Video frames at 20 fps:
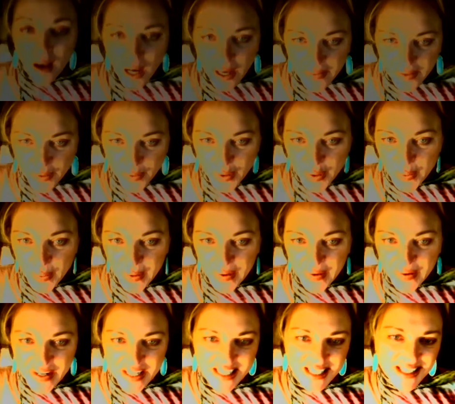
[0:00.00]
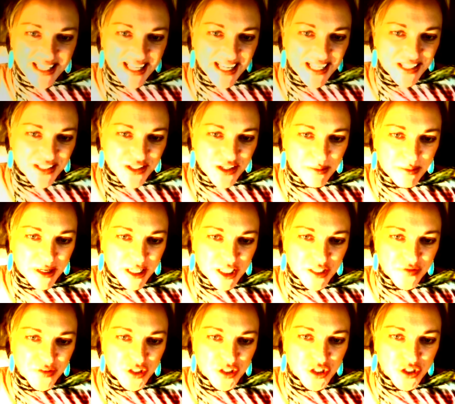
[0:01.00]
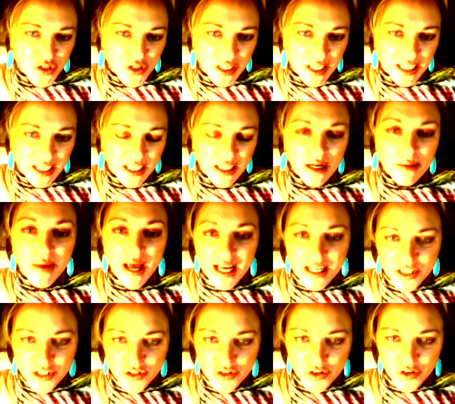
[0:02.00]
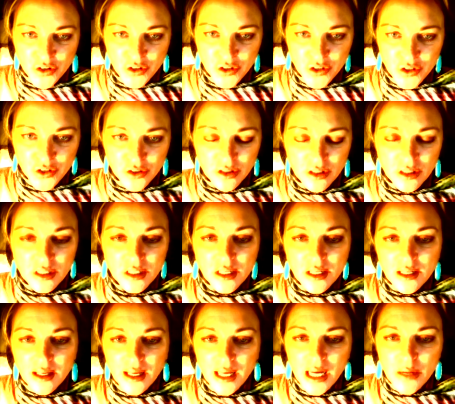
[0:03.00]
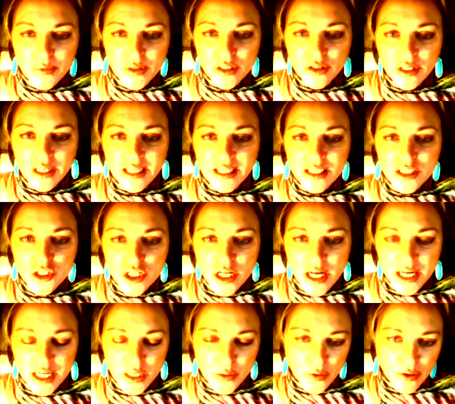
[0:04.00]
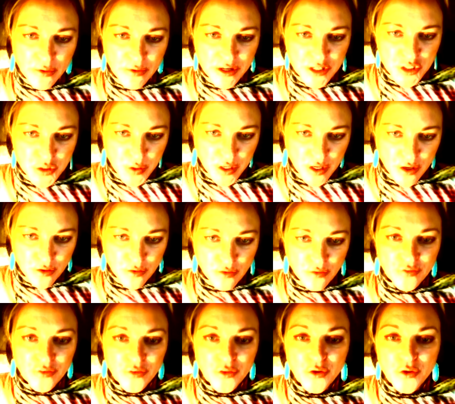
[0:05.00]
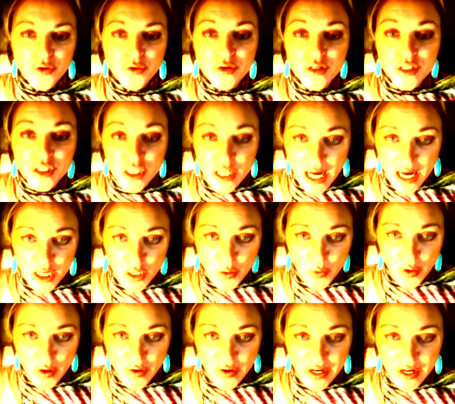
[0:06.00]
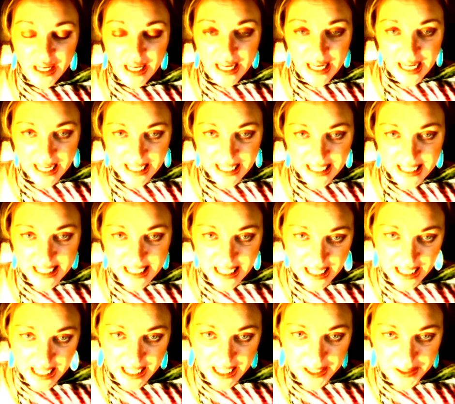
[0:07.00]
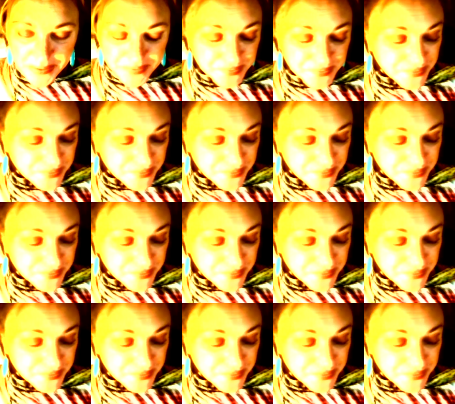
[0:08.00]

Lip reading: Hi there, Aquarius. Thanks so much for tuning in. I'm Astrogirl, and we're looking at January 12 through January 18.